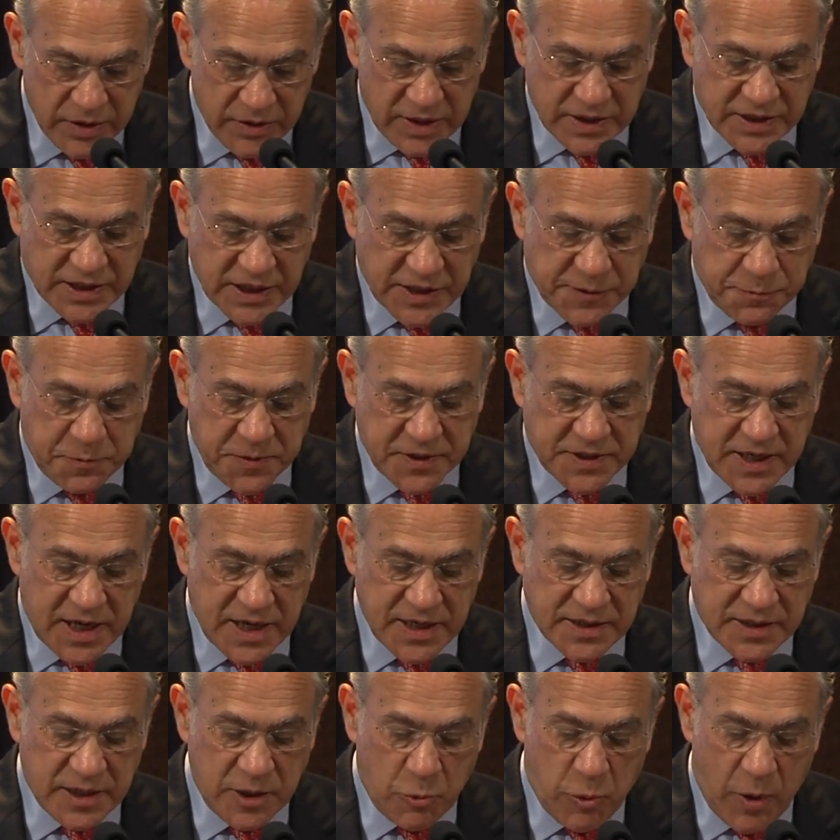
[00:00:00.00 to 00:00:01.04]
This is
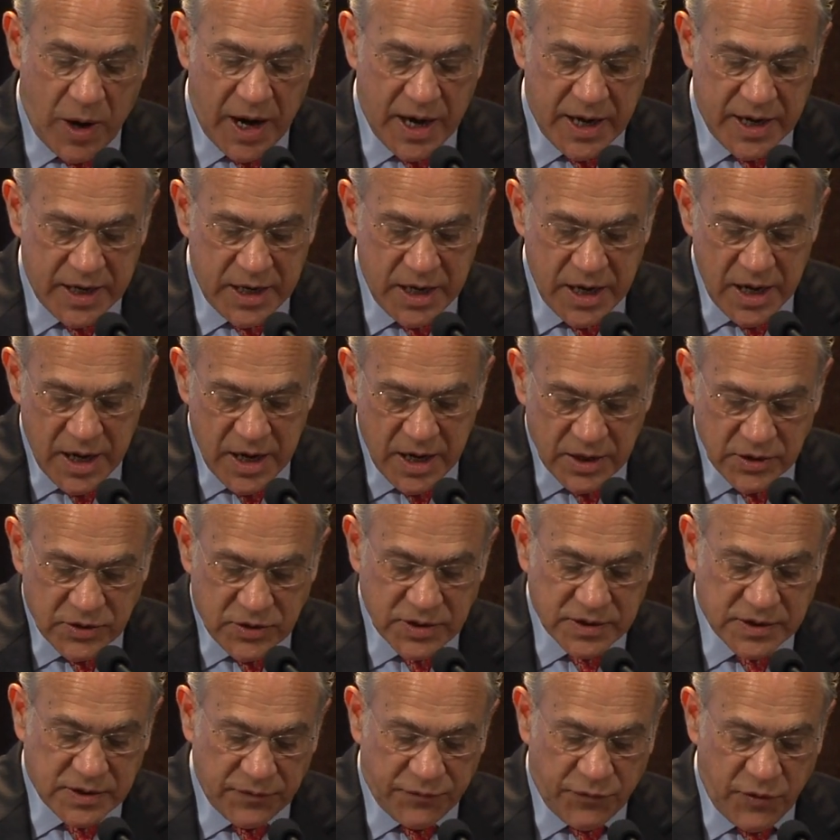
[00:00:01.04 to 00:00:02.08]
precisely why,
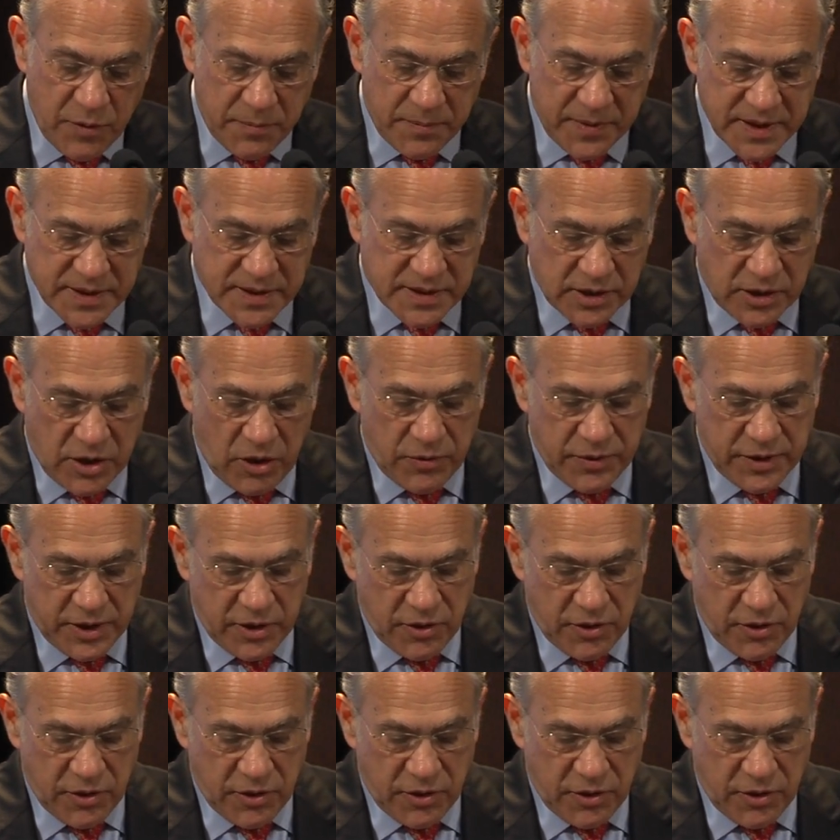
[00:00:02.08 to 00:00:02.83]
just a few months ago